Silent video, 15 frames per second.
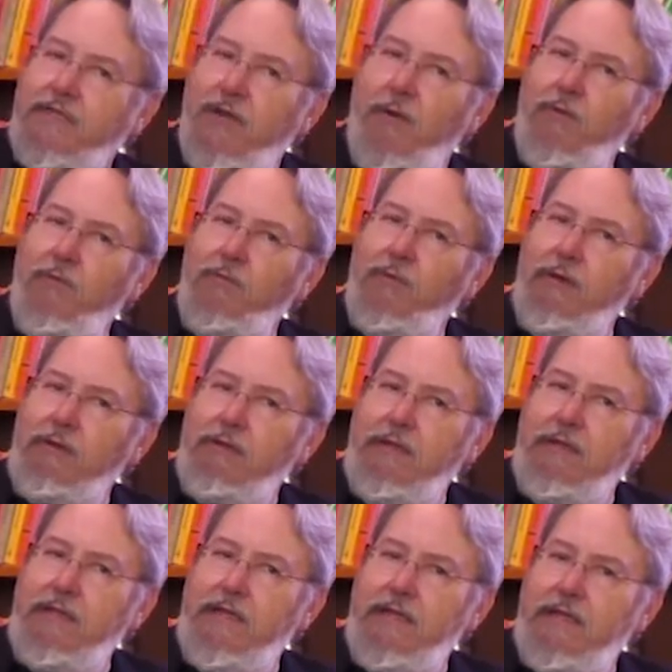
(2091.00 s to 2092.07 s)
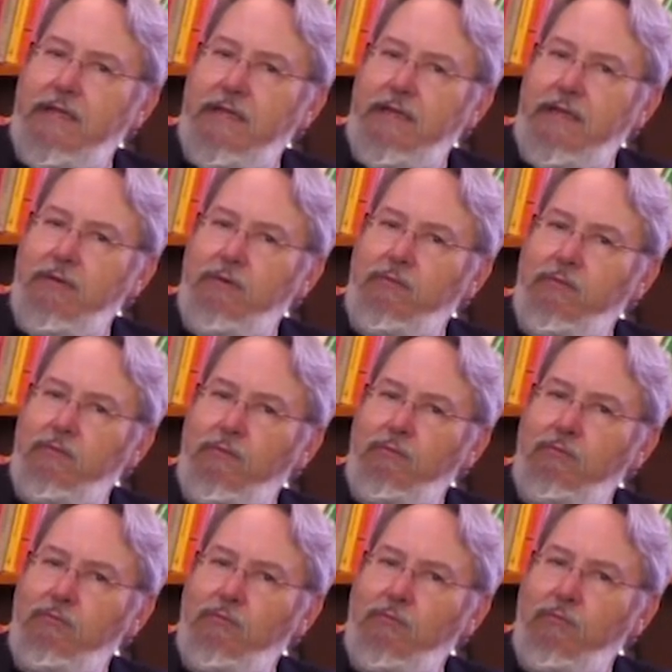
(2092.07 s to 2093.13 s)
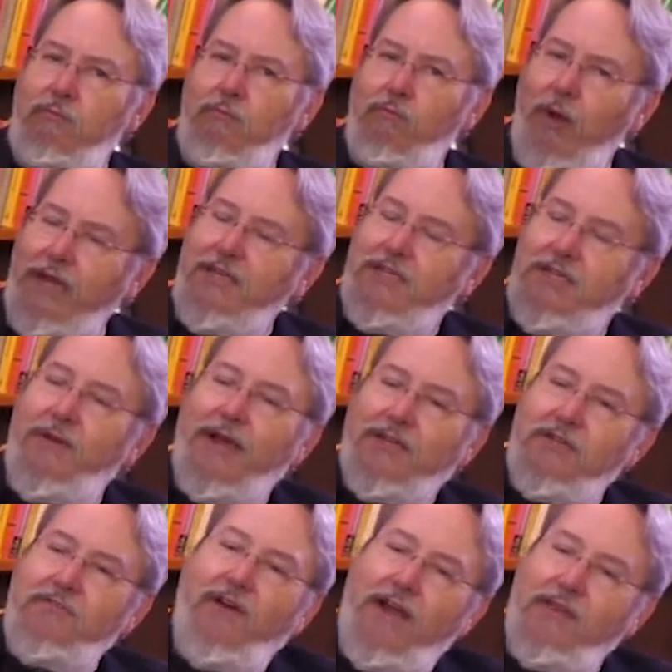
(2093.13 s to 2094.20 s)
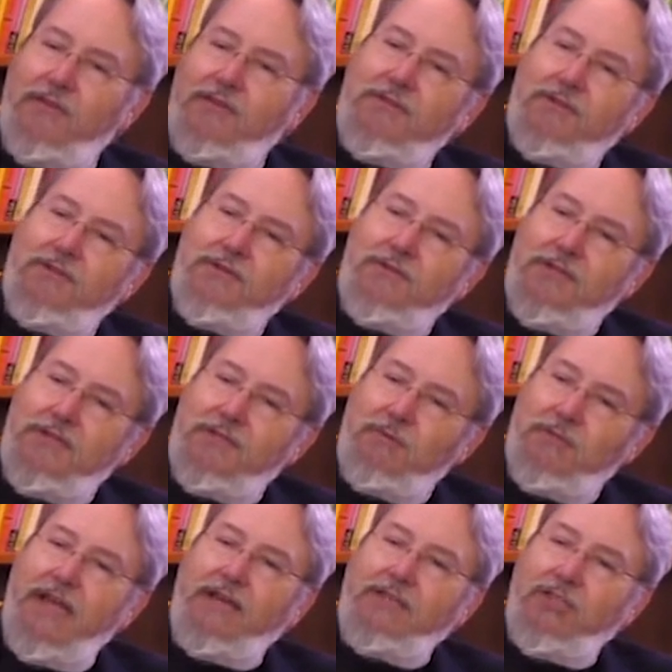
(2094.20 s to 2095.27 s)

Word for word: so uh, when did you actually find those solutions? Was that